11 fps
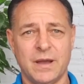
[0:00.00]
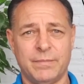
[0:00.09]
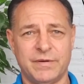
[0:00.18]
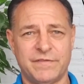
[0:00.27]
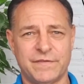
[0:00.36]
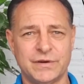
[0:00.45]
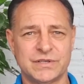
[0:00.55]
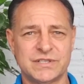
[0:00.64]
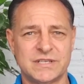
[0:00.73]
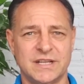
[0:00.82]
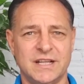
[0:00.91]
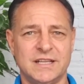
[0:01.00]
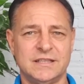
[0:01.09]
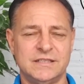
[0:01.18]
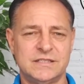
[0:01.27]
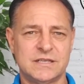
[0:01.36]
But first,
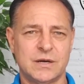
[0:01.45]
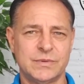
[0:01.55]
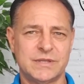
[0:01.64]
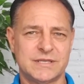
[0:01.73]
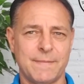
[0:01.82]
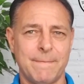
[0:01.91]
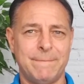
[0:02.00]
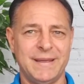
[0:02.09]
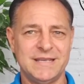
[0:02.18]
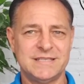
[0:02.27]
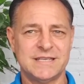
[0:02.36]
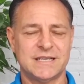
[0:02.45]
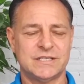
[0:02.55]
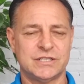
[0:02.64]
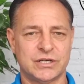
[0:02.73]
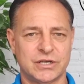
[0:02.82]
let's start with some
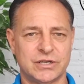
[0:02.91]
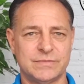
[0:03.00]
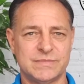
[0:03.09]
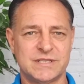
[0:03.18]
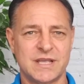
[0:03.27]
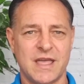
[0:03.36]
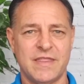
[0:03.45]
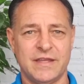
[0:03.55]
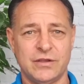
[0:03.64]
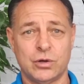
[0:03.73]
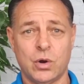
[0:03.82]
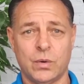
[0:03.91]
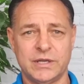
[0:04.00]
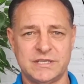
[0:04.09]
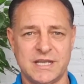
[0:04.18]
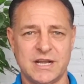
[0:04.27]
basic terms that you're
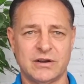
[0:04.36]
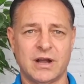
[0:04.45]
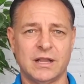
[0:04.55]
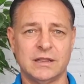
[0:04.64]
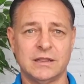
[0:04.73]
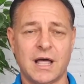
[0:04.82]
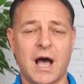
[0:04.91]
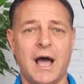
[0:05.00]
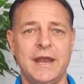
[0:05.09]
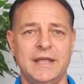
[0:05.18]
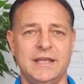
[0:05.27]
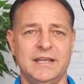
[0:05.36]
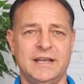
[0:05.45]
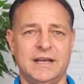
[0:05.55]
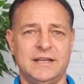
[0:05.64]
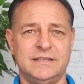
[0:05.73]
going to hear a lot:
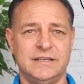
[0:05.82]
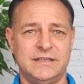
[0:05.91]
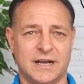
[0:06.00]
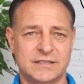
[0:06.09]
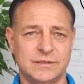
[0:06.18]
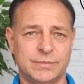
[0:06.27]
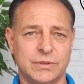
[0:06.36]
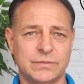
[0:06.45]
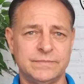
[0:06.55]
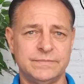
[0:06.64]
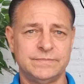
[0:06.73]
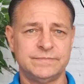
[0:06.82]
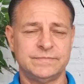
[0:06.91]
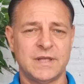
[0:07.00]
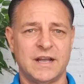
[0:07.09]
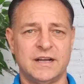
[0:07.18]
deductible,
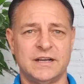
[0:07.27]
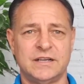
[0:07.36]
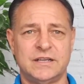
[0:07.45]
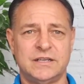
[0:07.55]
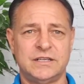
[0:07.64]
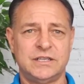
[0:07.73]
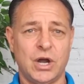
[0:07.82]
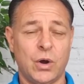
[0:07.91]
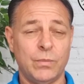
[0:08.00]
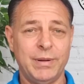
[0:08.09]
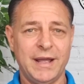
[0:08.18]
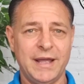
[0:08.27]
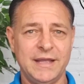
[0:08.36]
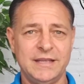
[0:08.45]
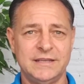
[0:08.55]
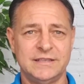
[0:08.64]

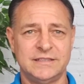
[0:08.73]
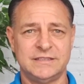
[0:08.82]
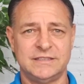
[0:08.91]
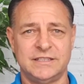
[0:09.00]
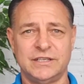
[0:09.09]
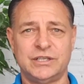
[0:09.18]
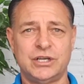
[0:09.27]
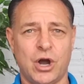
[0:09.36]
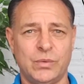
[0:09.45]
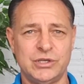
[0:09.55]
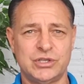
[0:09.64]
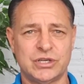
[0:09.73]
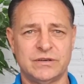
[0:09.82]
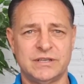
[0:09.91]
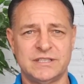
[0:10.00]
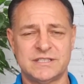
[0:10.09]
copay,
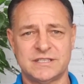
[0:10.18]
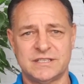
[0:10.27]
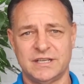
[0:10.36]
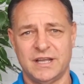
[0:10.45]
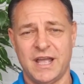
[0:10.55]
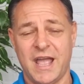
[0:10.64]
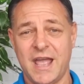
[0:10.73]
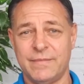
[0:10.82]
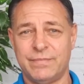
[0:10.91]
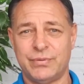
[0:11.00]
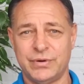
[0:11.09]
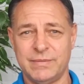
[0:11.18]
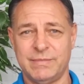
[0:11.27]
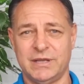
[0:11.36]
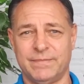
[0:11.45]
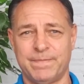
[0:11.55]
coinsurance, and
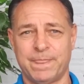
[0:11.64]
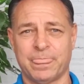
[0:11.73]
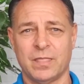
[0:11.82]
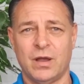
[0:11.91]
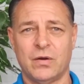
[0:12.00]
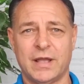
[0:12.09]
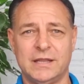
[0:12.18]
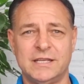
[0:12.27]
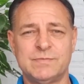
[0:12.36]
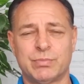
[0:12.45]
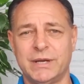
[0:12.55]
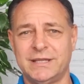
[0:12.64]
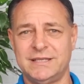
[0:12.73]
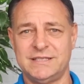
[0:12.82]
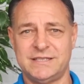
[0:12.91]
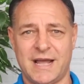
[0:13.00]
premium. Okay, let's break
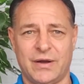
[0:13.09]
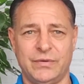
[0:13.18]
these down.